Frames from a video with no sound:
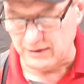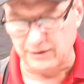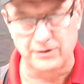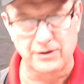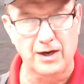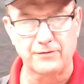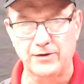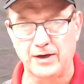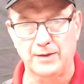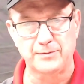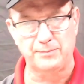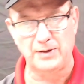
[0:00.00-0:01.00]
covering up
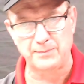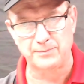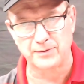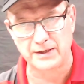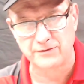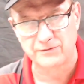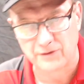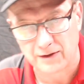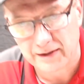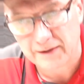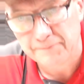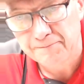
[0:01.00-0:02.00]
the paper
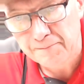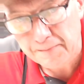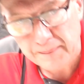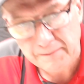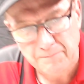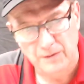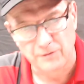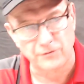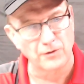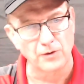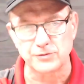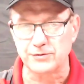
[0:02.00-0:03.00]
instantly. There's
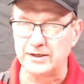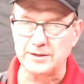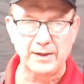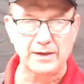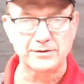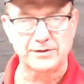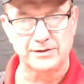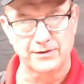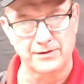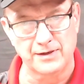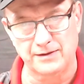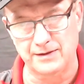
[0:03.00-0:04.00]
no transparency to
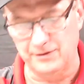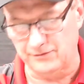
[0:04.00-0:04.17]
that. It's